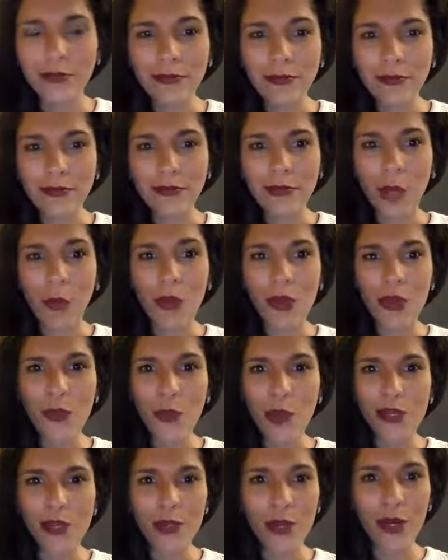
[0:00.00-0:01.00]
that we
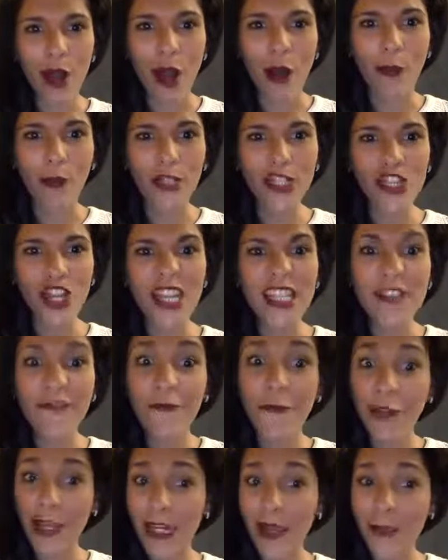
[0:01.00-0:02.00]
want to accomplish, and it's
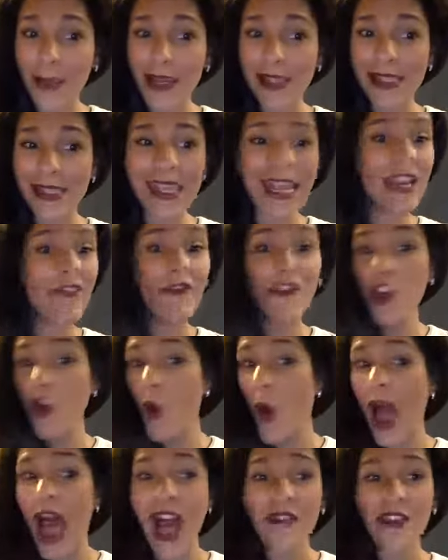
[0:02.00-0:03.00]
freaking amazing. And if you
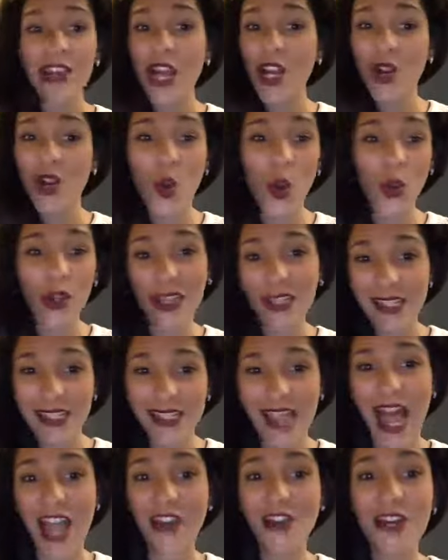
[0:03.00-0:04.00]
have that goal and
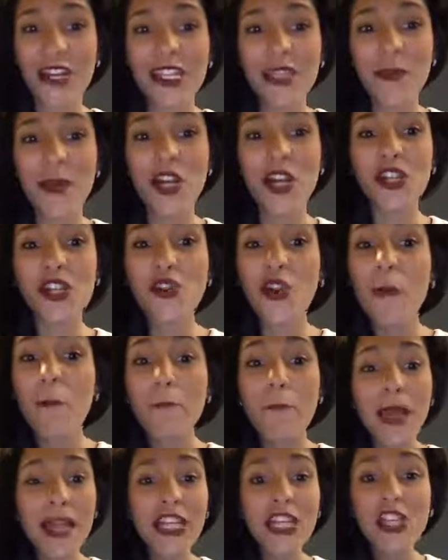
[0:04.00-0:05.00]
desire, it's because you're
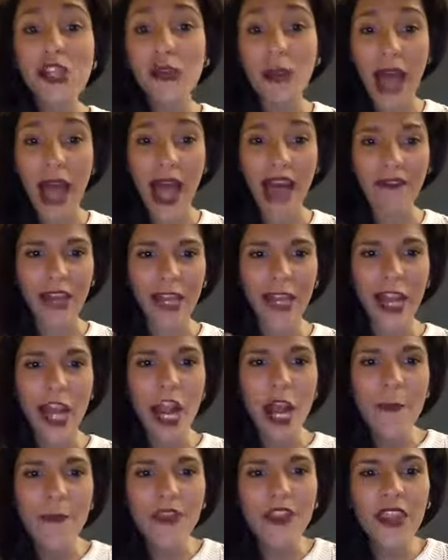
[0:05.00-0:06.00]
meant to have it.
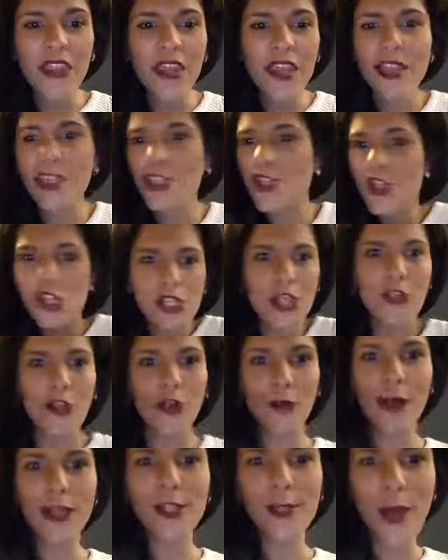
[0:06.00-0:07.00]
But the thing is, just like
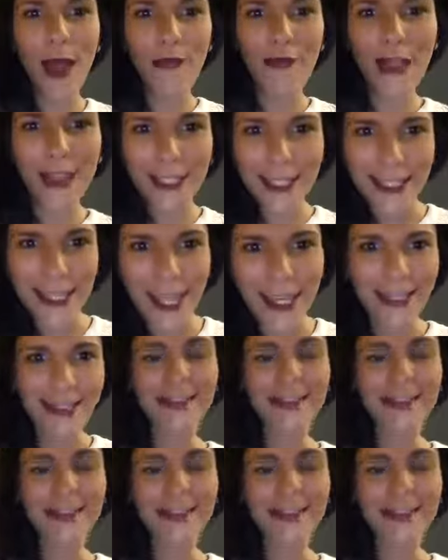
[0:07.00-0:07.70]
you're meant to have that steak,